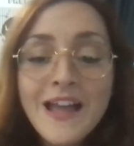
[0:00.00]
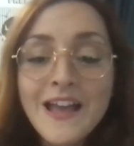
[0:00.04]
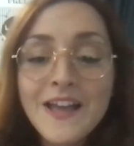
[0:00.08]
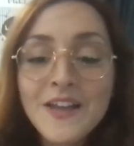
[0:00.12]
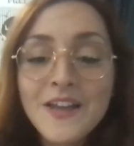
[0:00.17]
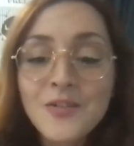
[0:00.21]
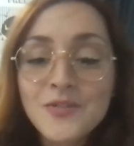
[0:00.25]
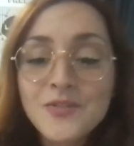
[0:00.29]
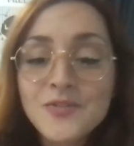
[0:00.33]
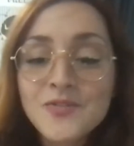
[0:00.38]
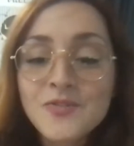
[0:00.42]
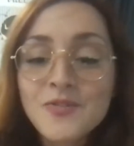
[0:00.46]

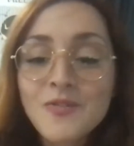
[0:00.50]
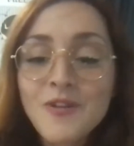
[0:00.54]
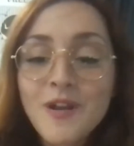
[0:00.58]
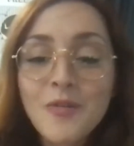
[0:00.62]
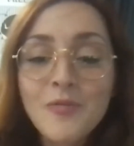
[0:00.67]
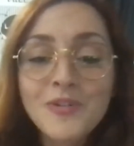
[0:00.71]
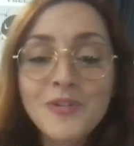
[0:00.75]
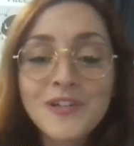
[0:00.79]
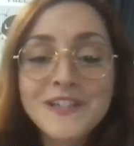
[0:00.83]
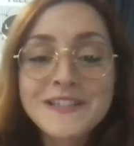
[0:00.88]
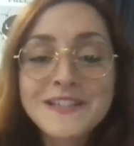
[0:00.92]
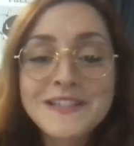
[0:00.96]
And also, I
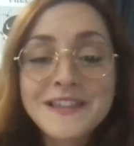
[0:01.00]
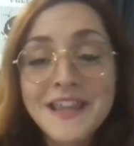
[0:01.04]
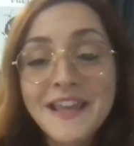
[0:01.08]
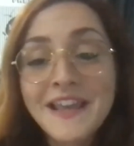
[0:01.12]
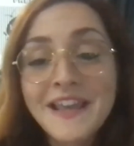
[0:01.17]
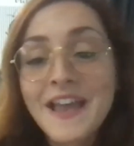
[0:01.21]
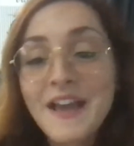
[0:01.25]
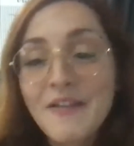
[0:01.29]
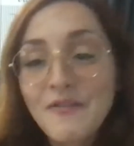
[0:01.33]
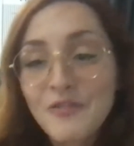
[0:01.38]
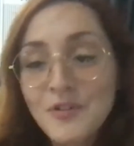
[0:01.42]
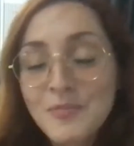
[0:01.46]
wanted to
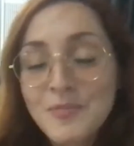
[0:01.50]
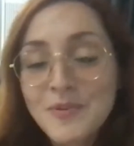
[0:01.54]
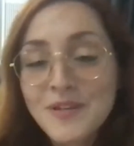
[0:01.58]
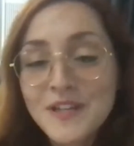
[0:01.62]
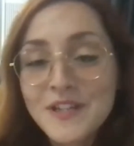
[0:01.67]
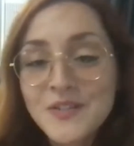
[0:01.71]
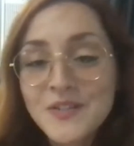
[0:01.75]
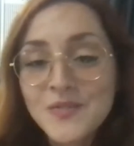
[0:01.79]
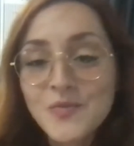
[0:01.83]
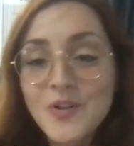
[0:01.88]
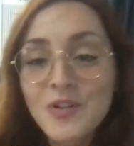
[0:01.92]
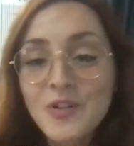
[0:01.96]
thank
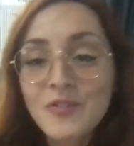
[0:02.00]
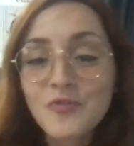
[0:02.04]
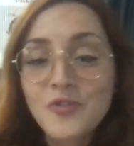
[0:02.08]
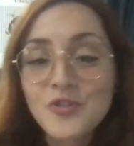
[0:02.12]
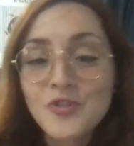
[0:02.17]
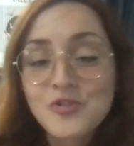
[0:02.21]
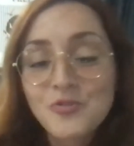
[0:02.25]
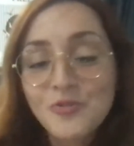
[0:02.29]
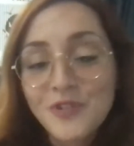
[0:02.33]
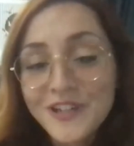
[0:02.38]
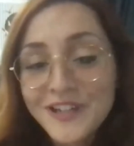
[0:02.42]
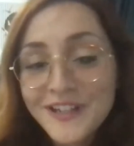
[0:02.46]
everybody as well for
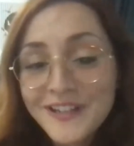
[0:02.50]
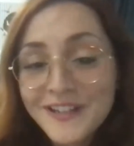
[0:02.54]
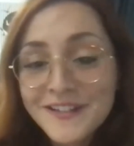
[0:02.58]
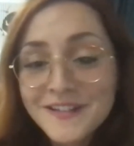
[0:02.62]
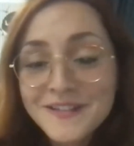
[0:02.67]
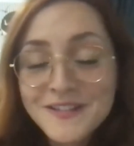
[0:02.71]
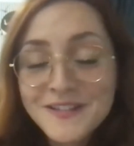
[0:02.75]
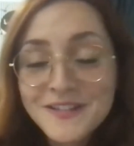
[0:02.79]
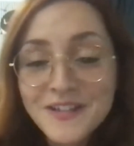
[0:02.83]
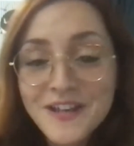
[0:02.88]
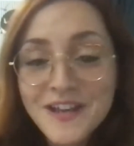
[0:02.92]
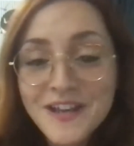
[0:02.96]

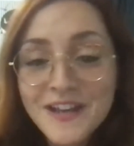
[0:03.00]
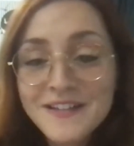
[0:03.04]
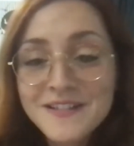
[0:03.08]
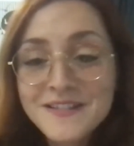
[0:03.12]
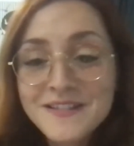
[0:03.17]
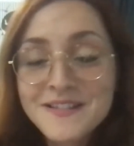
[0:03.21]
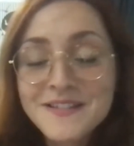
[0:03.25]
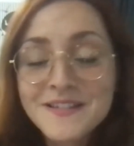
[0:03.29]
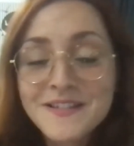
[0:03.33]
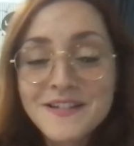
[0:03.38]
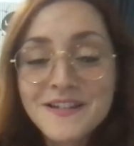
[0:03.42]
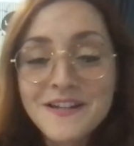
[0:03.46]
joining
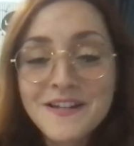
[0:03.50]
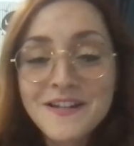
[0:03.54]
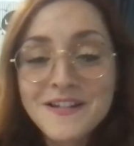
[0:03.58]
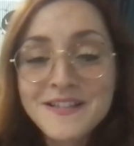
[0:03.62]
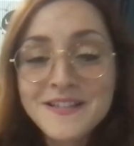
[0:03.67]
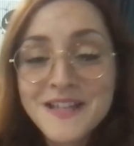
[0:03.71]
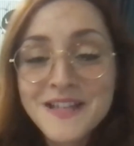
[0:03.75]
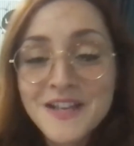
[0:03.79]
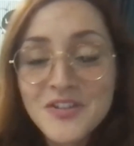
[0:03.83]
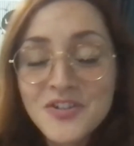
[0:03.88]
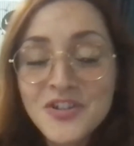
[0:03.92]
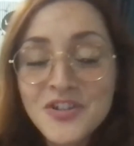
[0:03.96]
tonight's
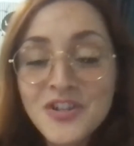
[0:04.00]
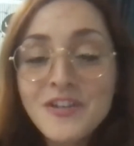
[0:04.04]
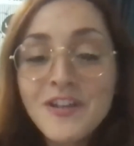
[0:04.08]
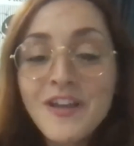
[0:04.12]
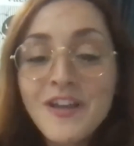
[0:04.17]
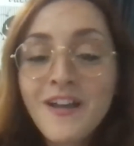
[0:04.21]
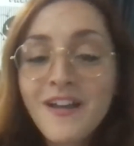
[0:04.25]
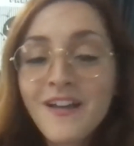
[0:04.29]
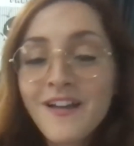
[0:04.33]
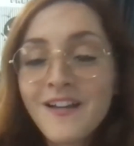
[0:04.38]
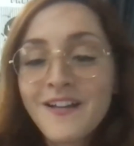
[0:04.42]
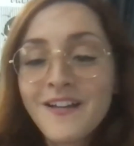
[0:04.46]

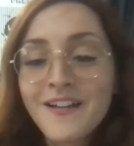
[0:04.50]
session,